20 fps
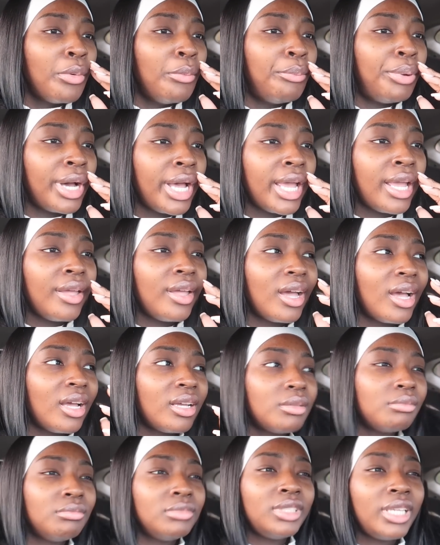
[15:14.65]
but
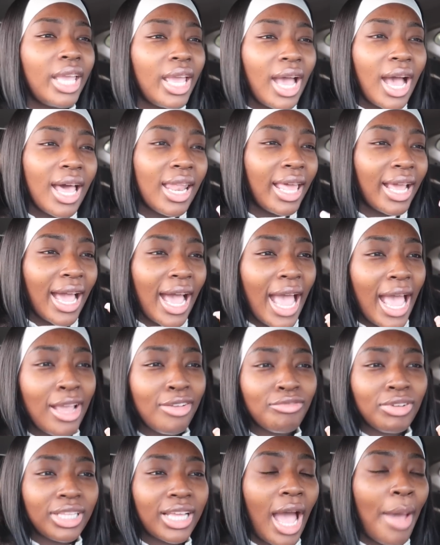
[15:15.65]
yeah, like I
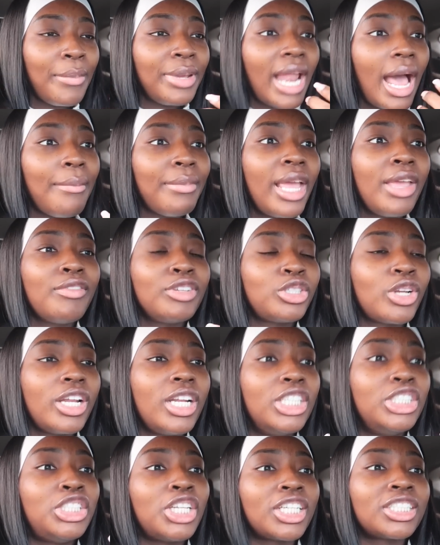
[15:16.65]
really, I mean, I'm not even
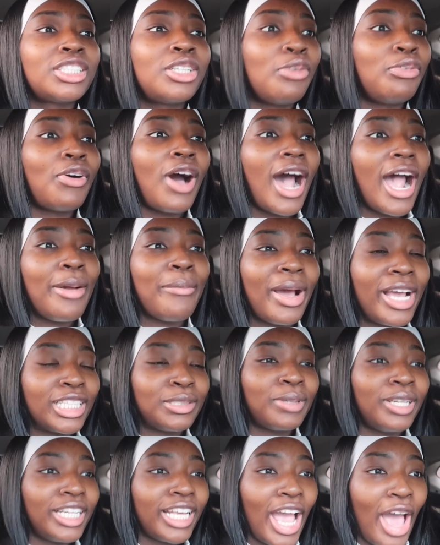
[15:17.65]
trying to justify my
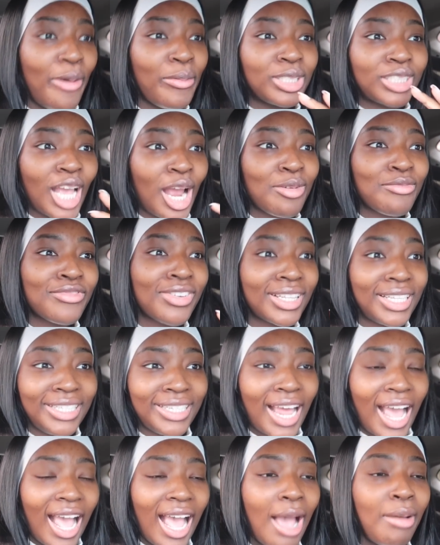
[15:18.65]
spending habits. I'm really
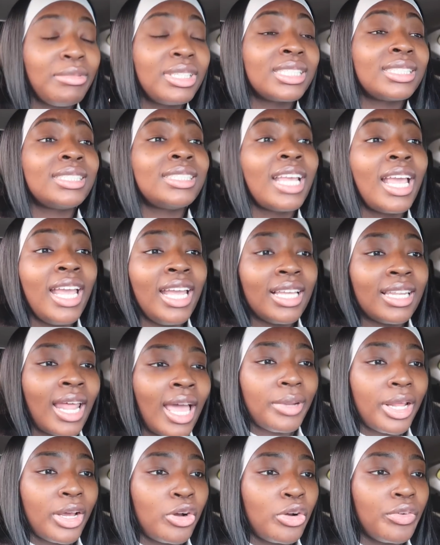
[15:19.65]
not. I'm just saying,
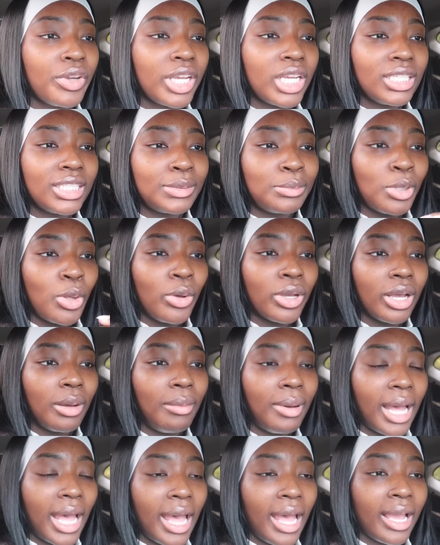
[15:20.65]
like, I'm not over here just blowing a
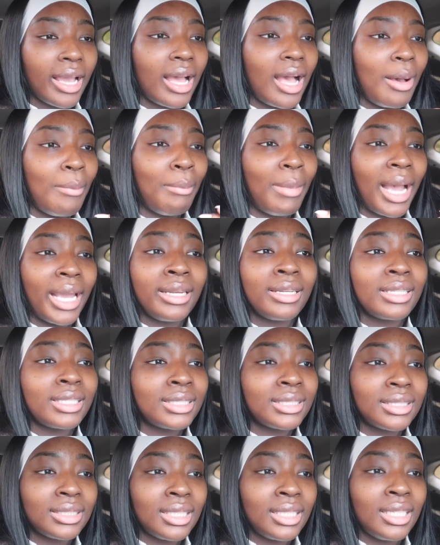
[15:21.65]
bag
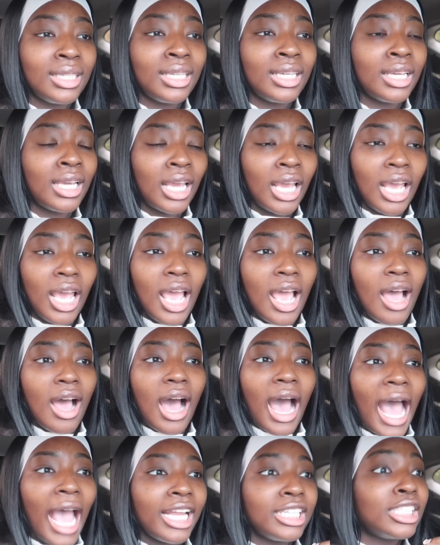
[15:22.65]
mindlessly.
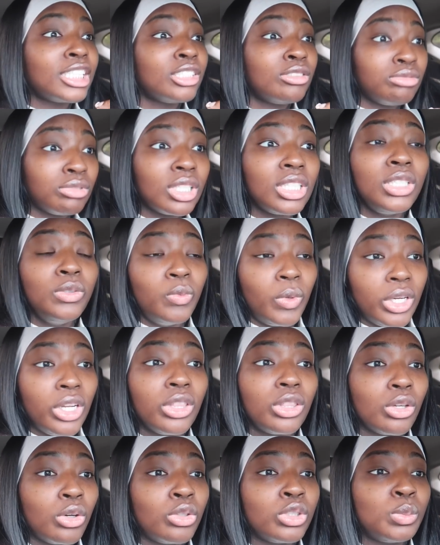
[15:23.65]
I just really
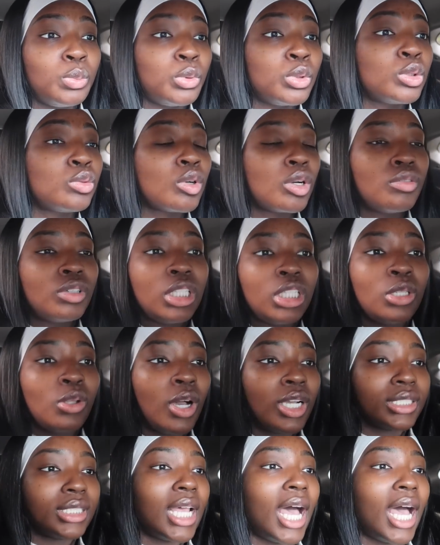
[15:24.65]
wanted those boots for a really long